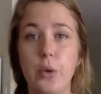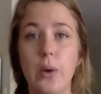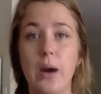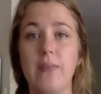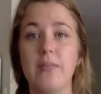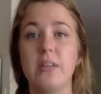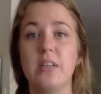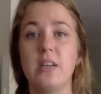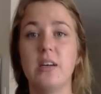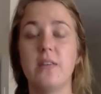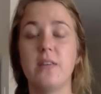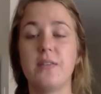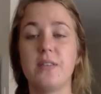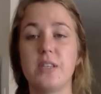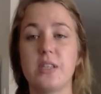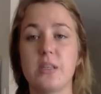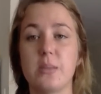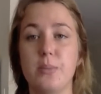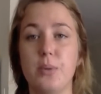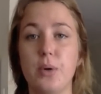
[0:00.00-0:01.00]
you have enough
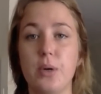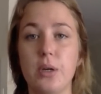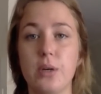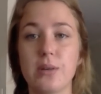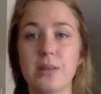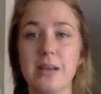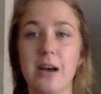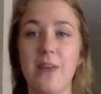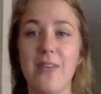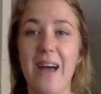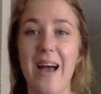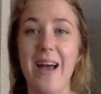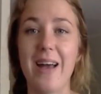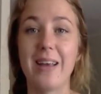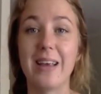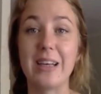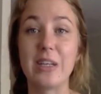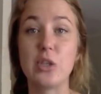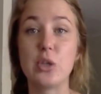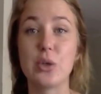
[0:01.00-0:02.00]
to support yourself
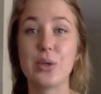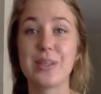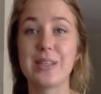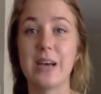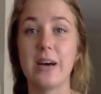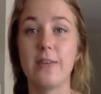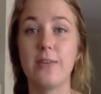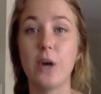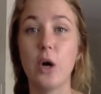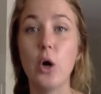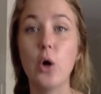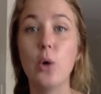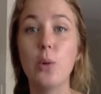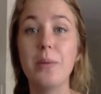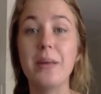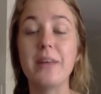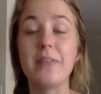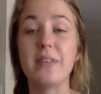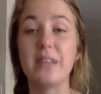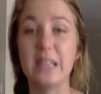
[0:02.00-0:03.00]
and get yourself home
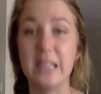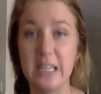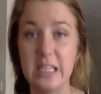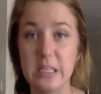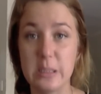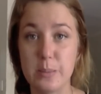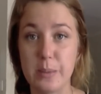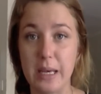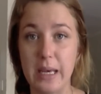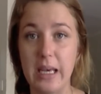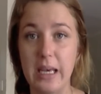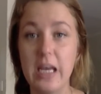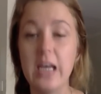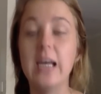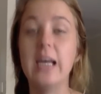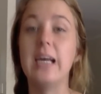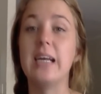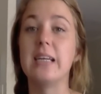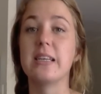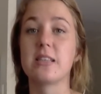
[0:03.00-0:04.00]
if needs be.
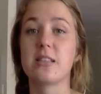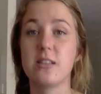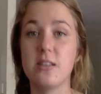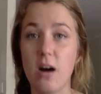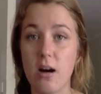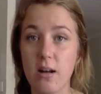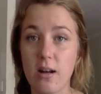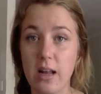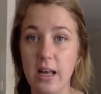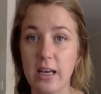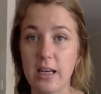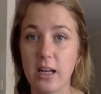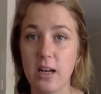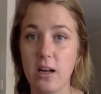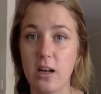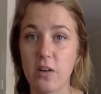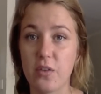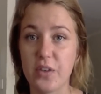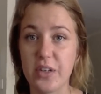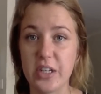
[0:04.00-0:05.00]
It is not like a
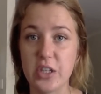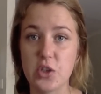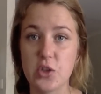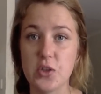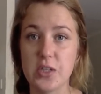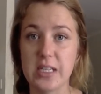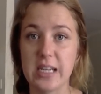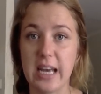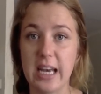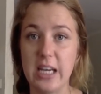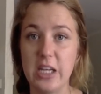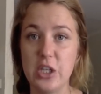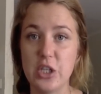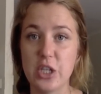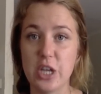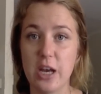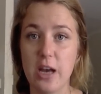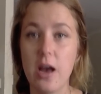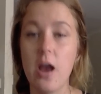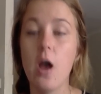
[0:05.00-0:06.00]
lot of countries in
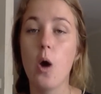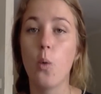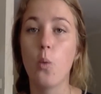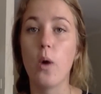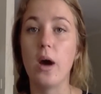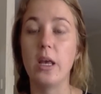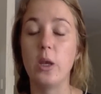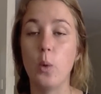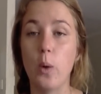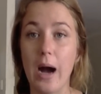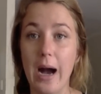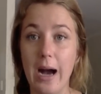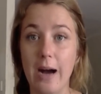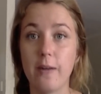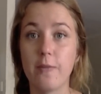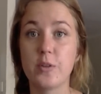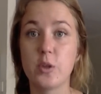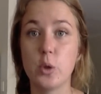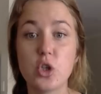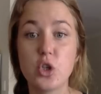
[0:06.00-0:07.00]
Asia where you
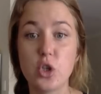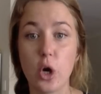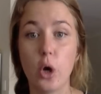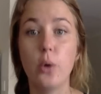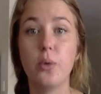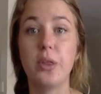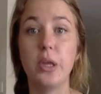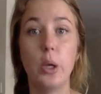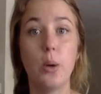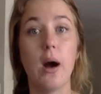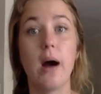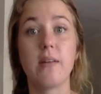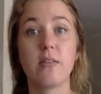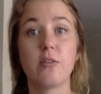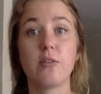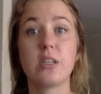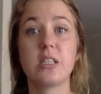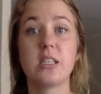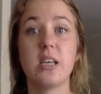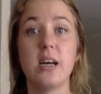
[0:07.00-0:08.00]
have to show that you have
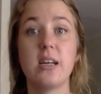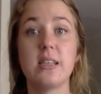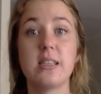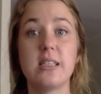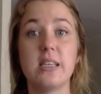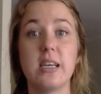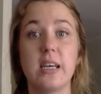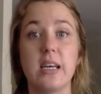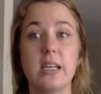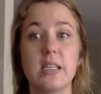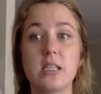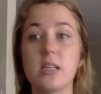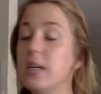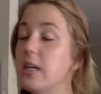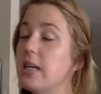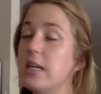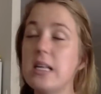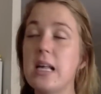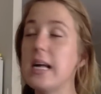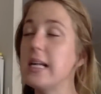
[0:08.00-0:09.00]
a return ticket.
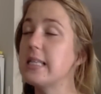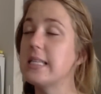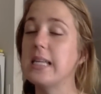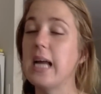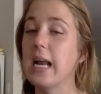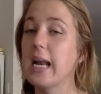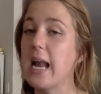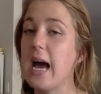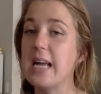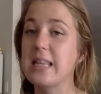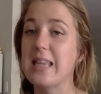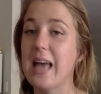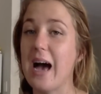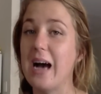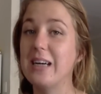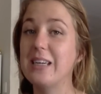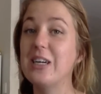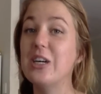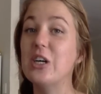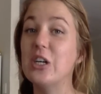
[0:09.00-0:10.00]
It's not like
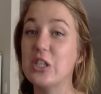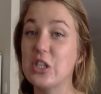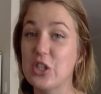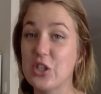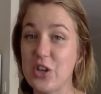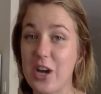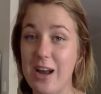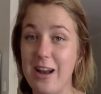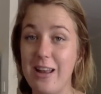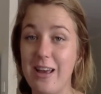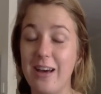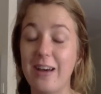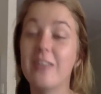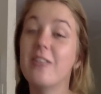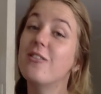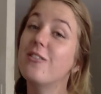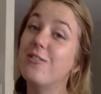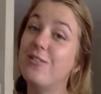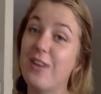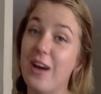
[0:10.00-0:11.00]
that. Australia,
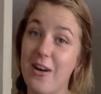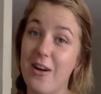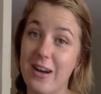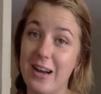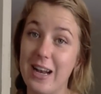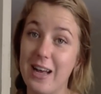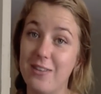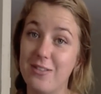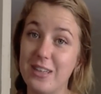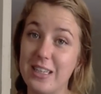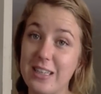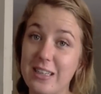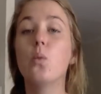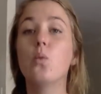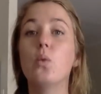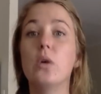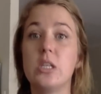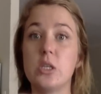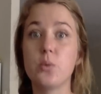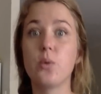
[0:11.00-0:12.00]
very loving.
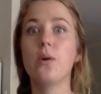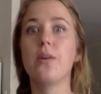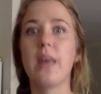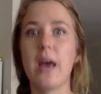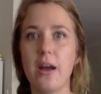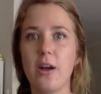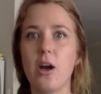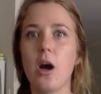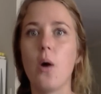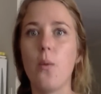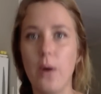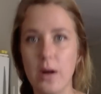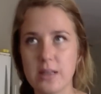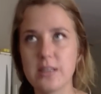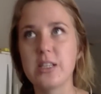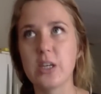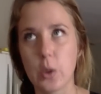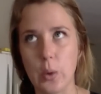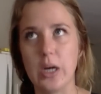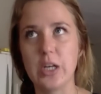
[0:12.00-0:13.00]
Which will then go on
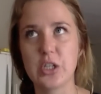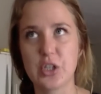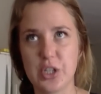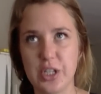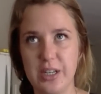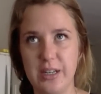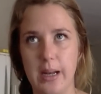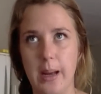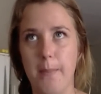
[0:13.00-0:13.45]
to question